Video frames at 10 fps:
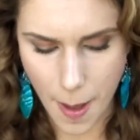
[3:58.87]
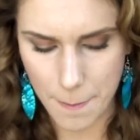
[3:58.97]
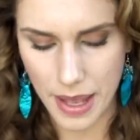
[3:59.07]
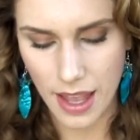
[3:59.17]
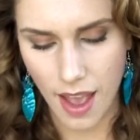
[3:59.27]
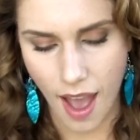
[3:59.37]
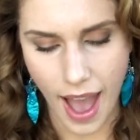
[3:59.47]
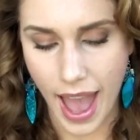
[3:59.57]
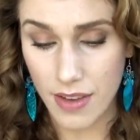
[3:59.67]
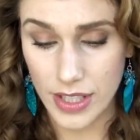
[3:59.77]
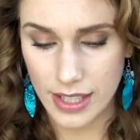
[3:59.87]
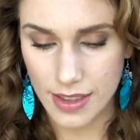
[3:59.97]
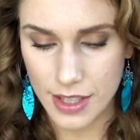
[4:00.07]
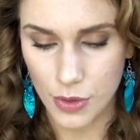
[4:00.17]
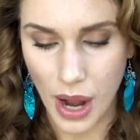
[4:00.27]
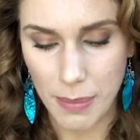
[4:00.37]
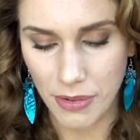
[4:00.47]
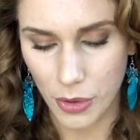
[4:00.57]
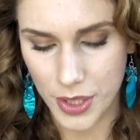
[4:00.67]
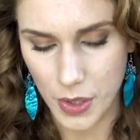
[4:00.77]
Um, I haven't seen this around
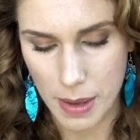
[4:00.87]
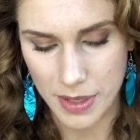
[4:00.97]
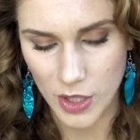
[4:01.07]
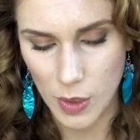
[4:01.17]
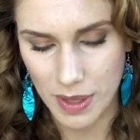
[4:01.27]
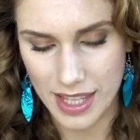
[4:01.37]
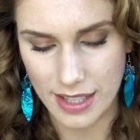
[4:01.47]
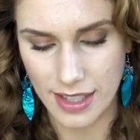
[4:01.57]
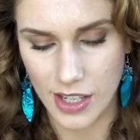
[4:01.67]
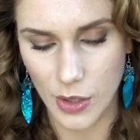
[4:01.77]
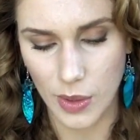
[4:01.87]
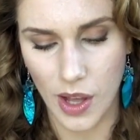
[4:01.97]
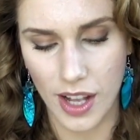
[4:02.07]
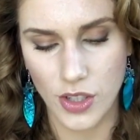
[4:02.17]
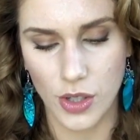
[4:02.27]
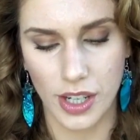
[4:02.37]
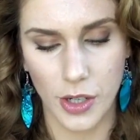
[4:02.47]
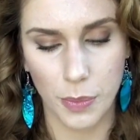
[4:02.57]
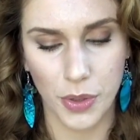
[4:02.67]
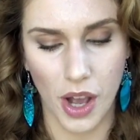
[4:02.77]
before, so I'm assuming this is a new launch or a
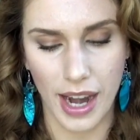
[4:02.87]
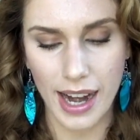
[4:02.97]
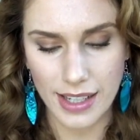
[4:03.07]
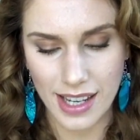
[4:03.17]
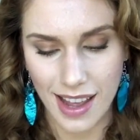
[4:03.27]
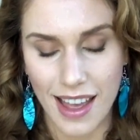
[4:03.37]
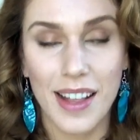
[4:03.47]
new product.